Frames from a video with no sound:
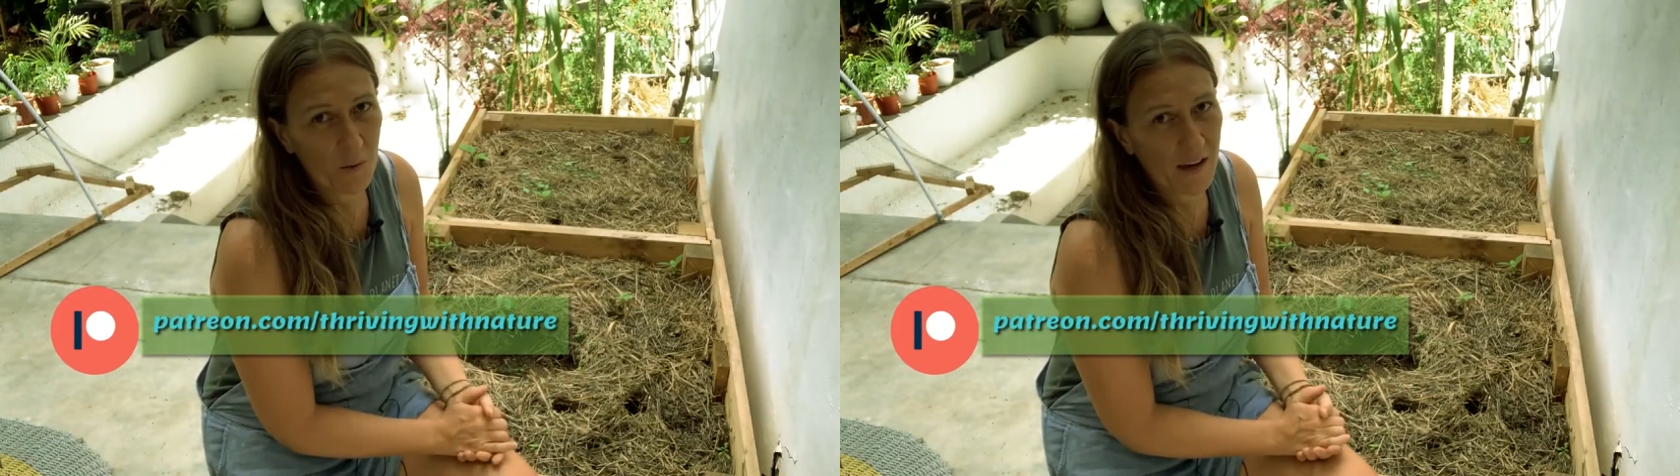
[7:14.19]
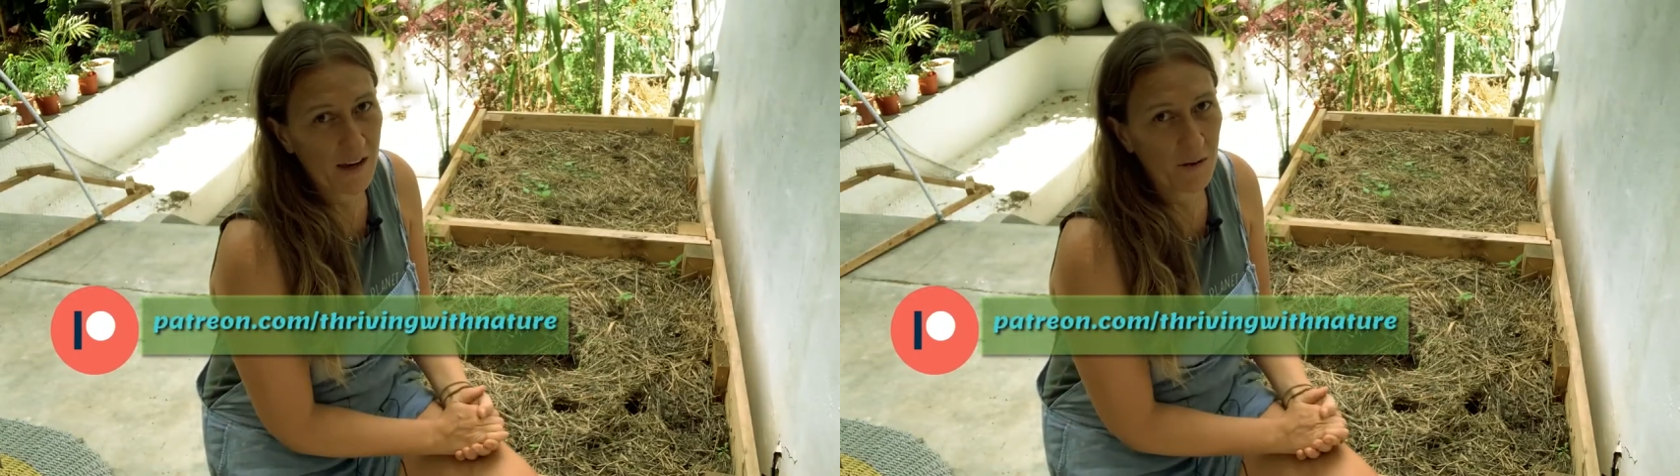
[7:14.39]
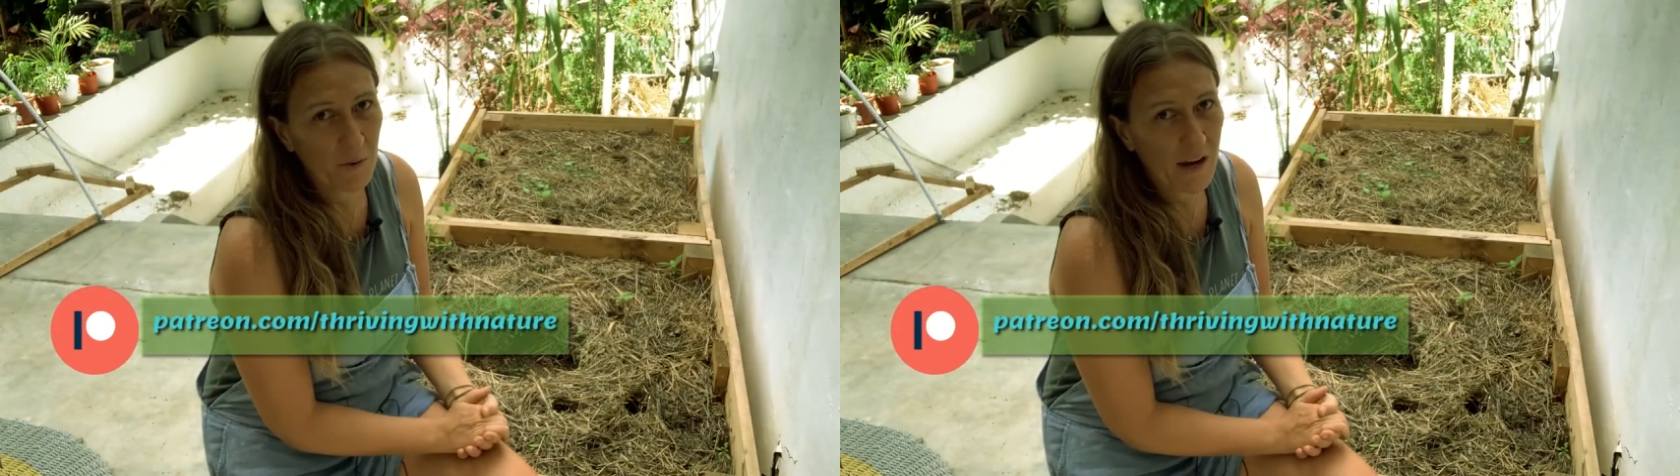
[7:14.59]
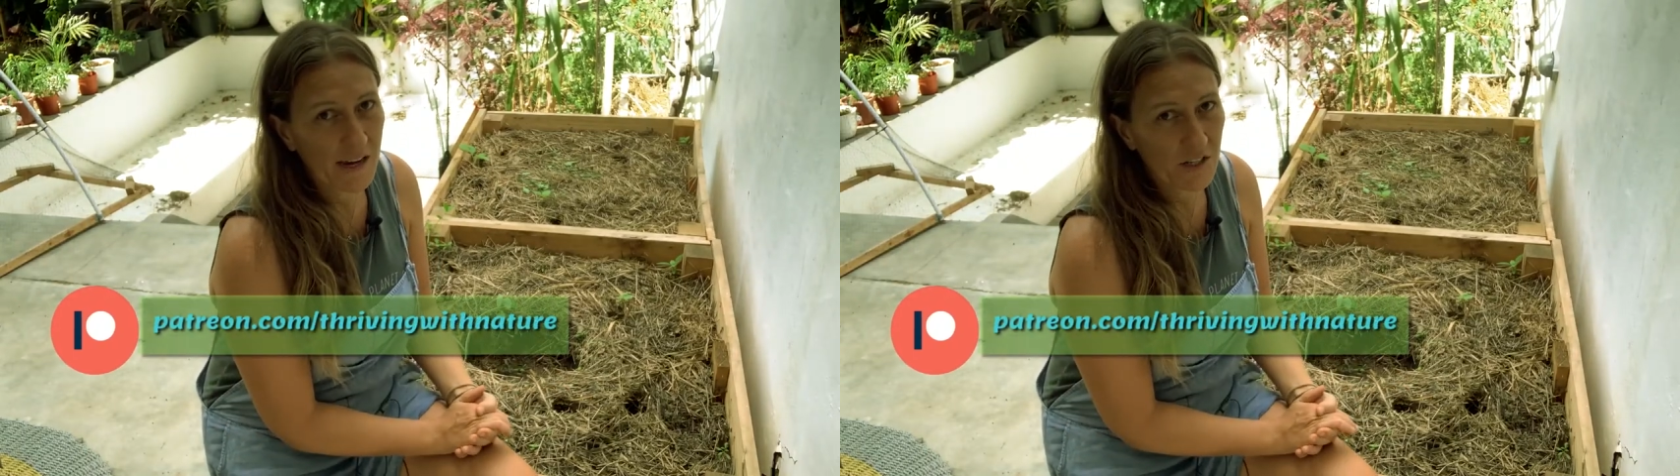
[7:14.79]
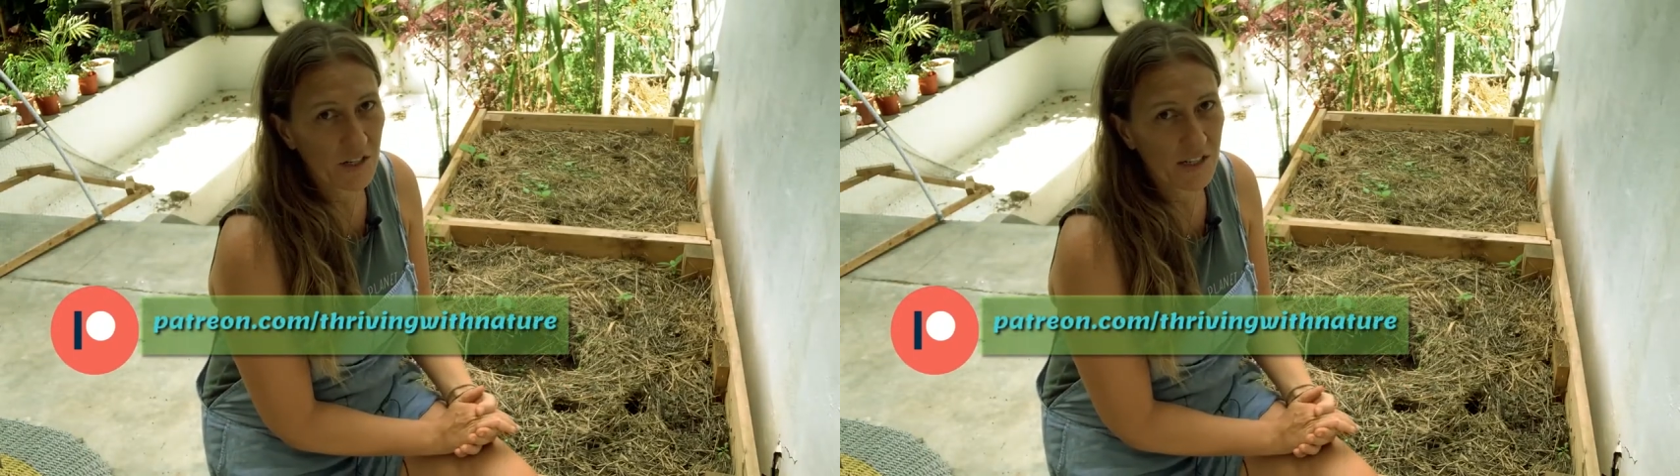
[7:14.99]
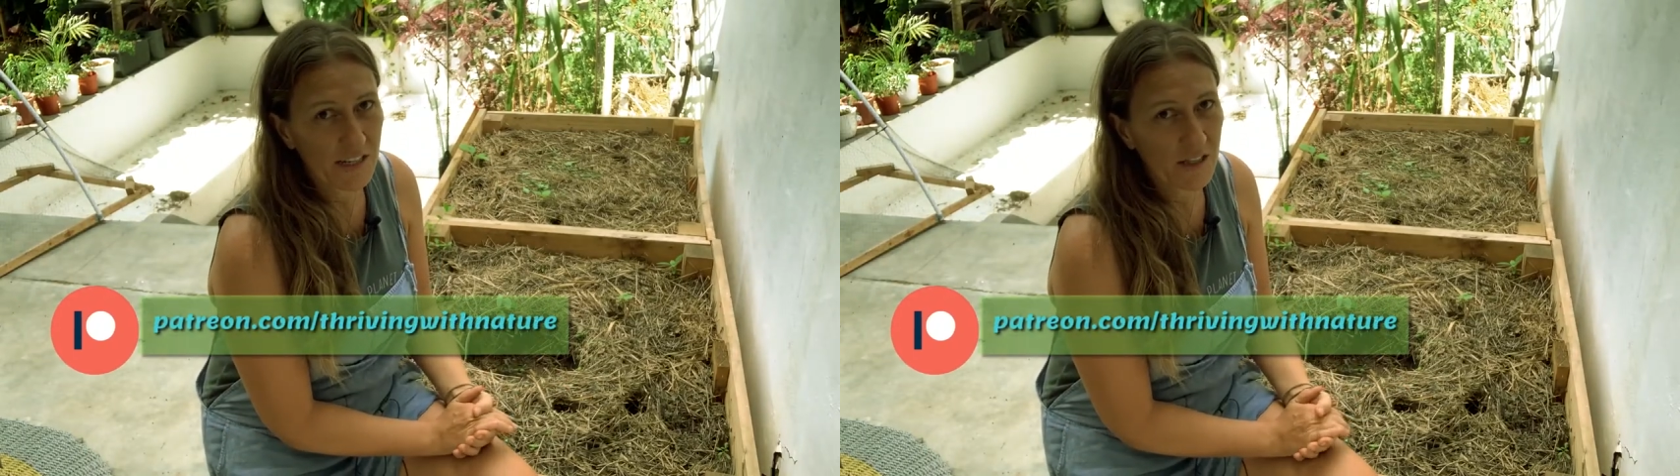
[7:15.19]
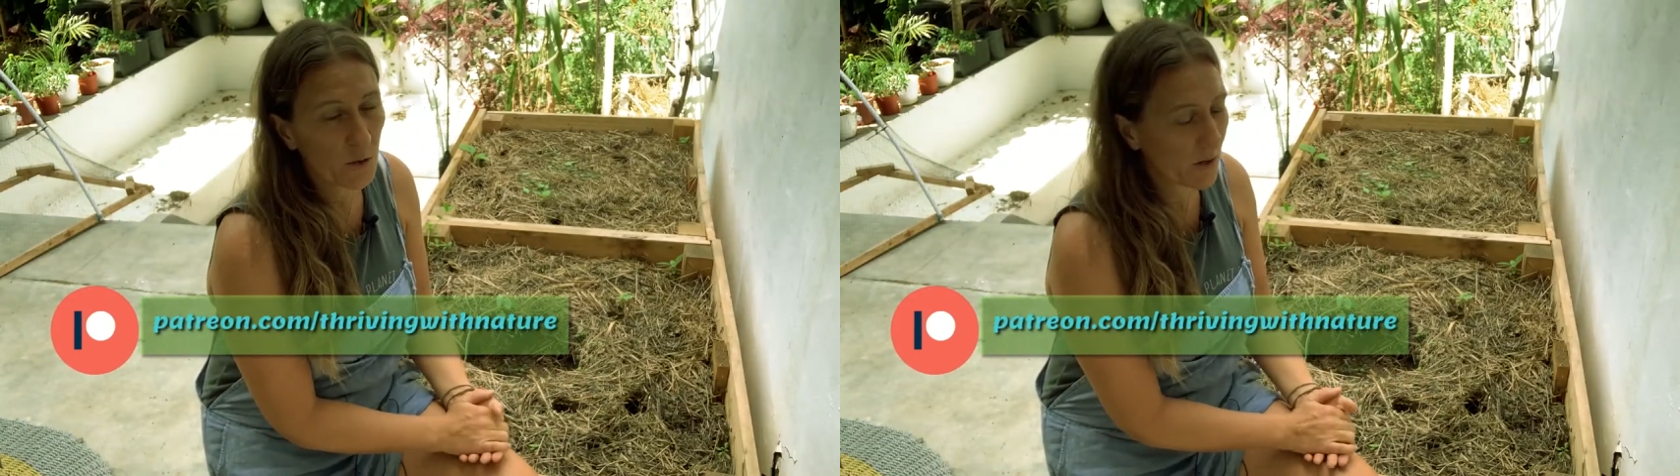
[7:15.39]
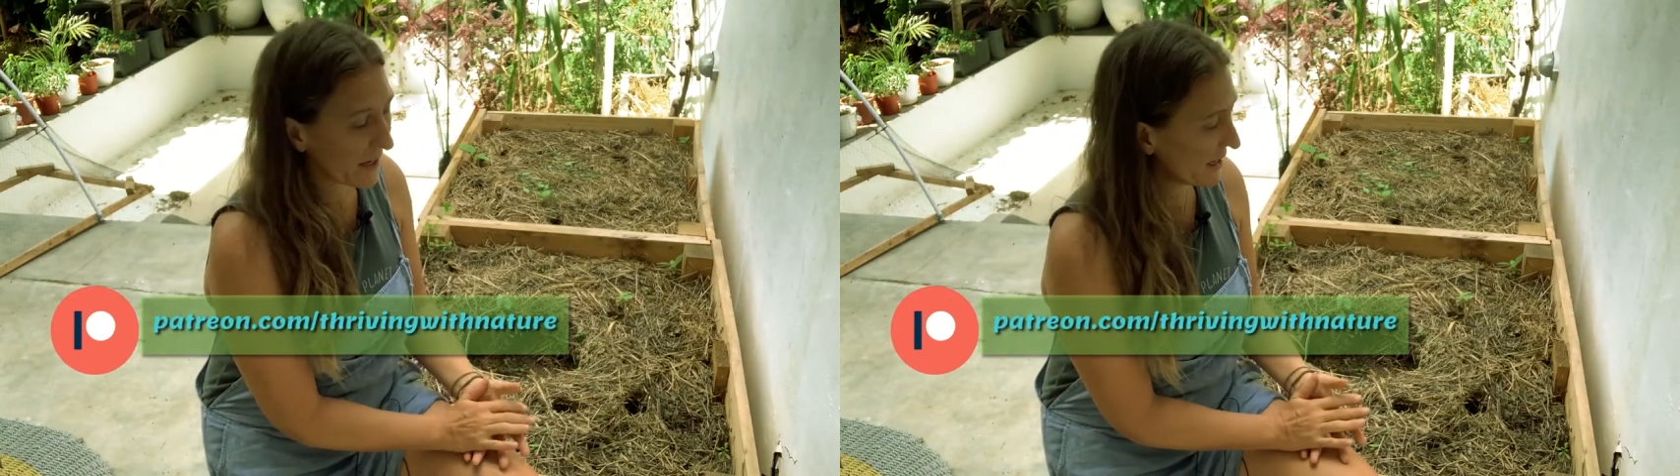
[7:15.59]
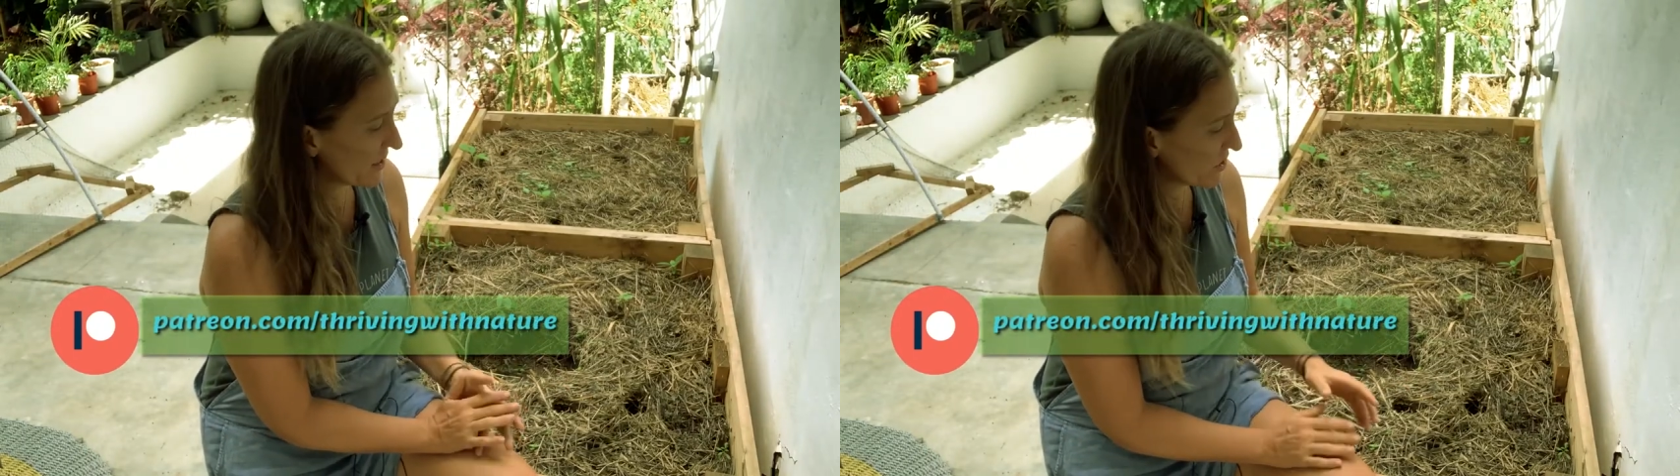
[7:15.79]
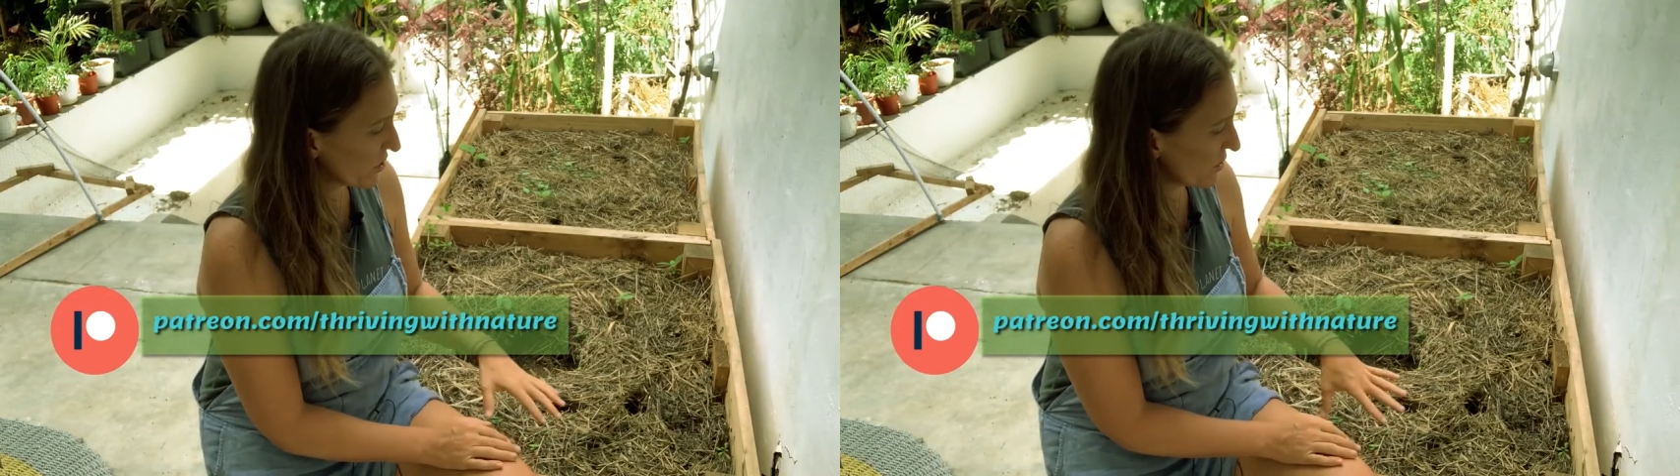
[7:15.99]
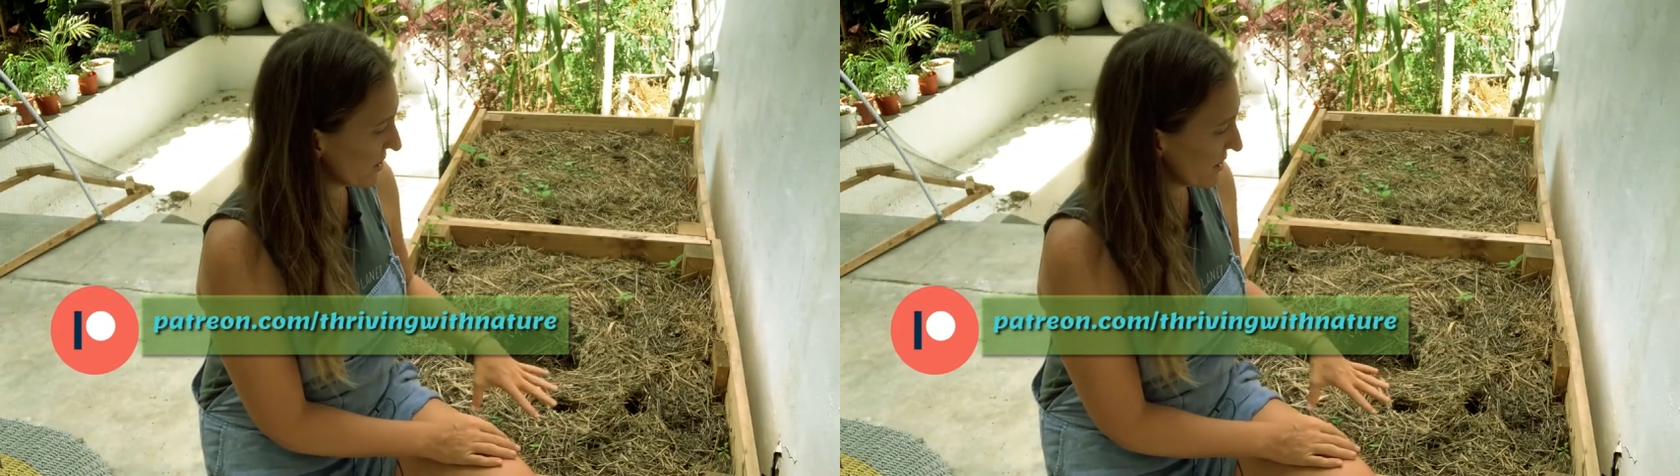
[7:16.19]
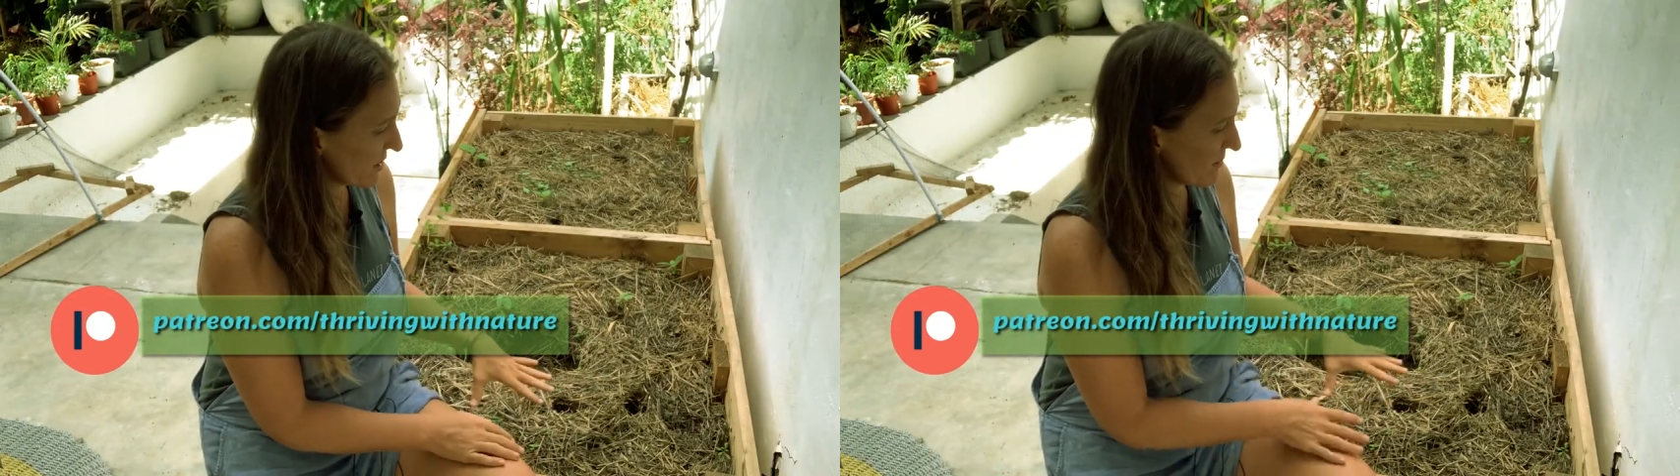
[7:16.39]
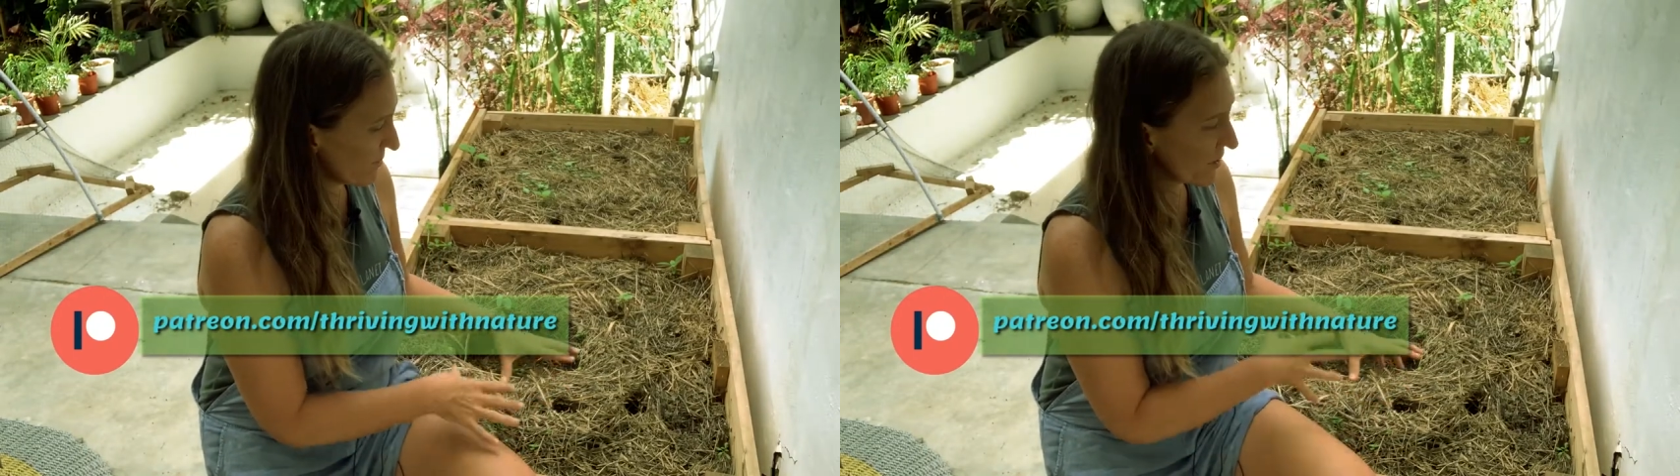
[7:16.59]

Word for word: where we're actually looking into the, the,